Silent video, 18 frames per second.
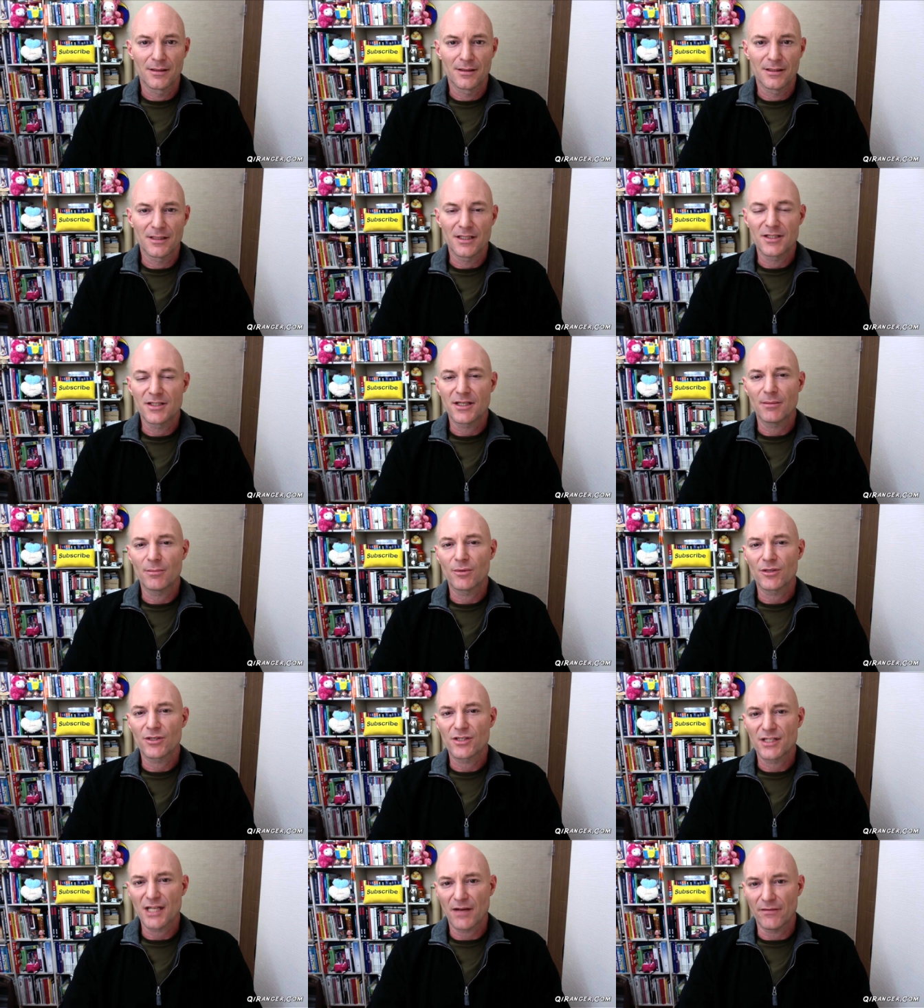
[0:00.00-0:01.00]
December
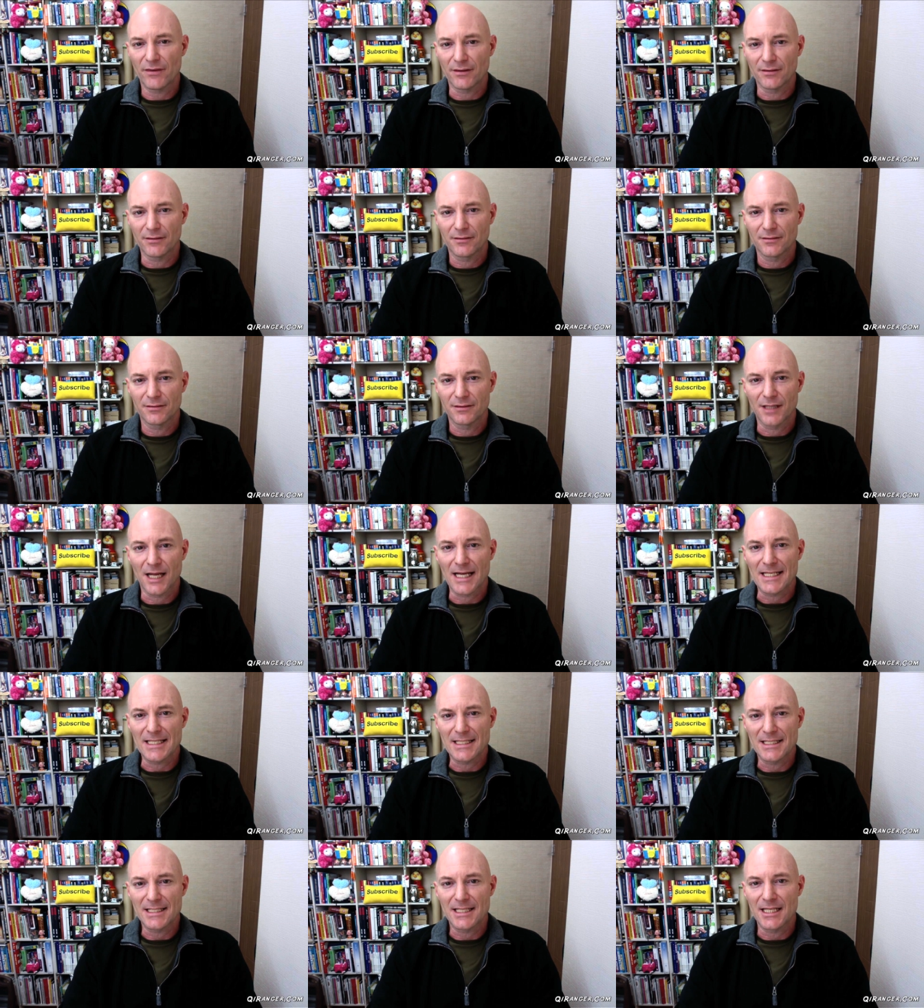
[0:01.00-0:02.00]
7,
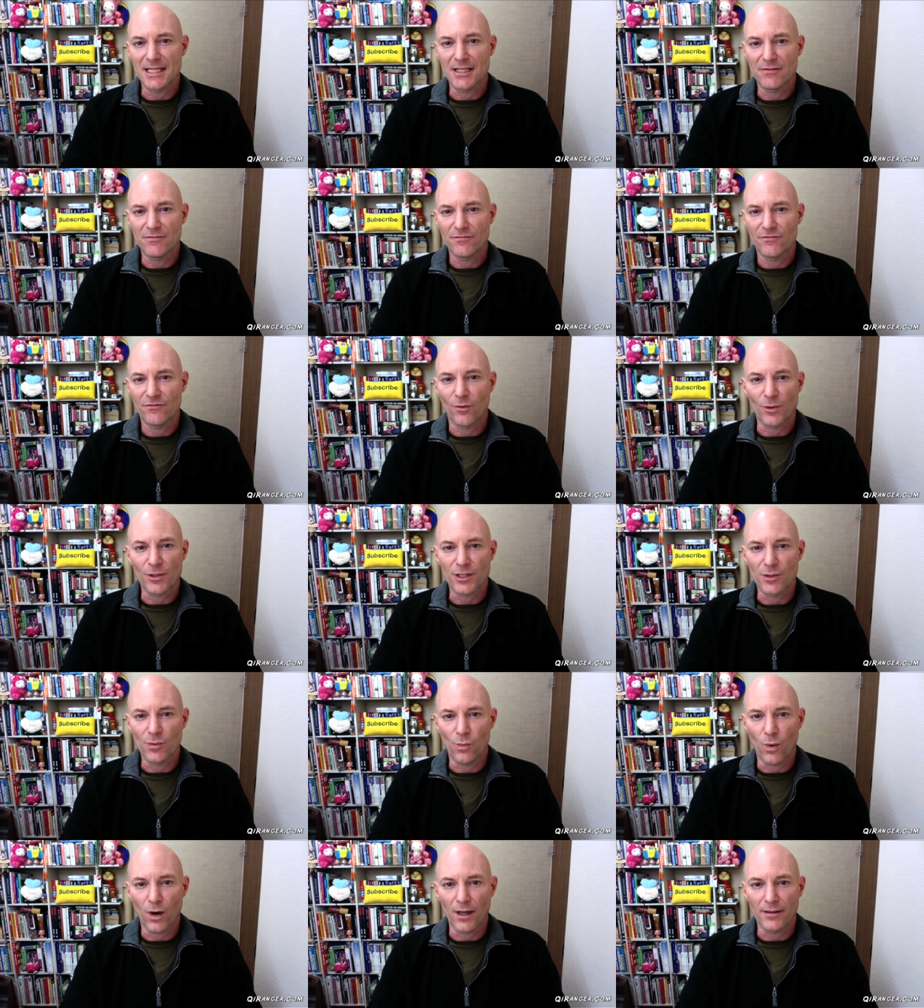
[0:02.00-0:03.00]

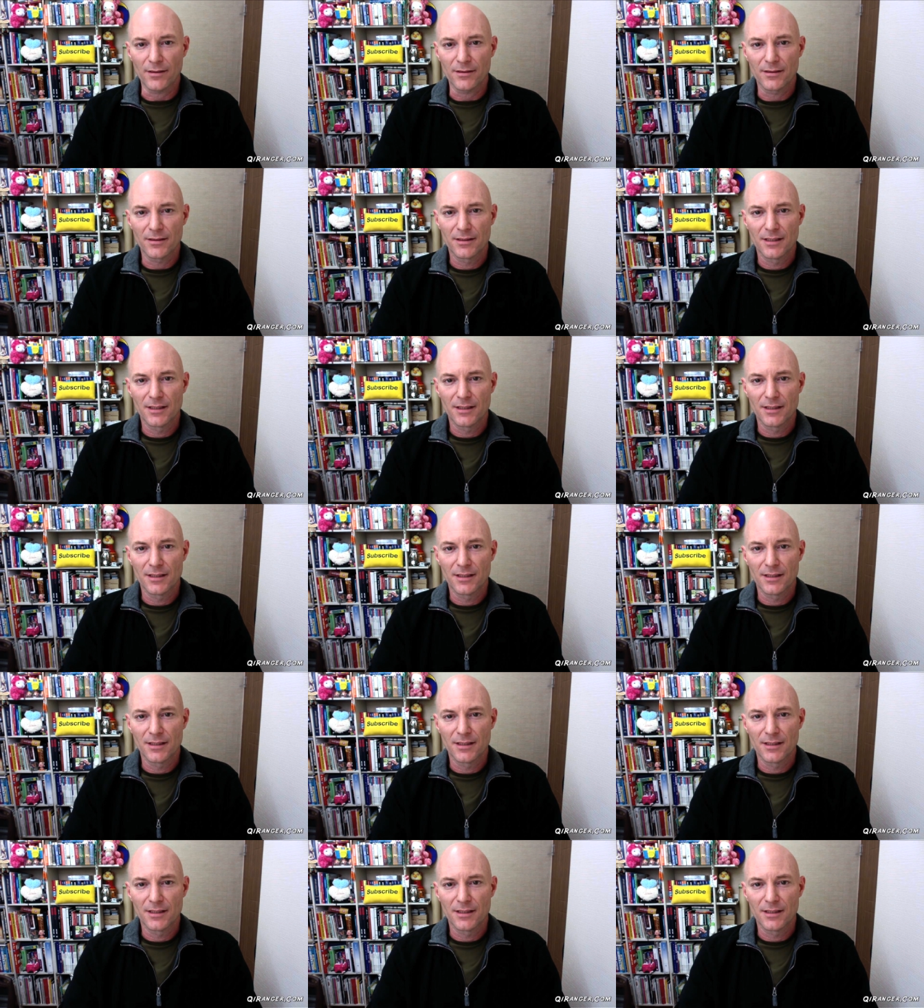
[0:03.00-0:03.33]
1941,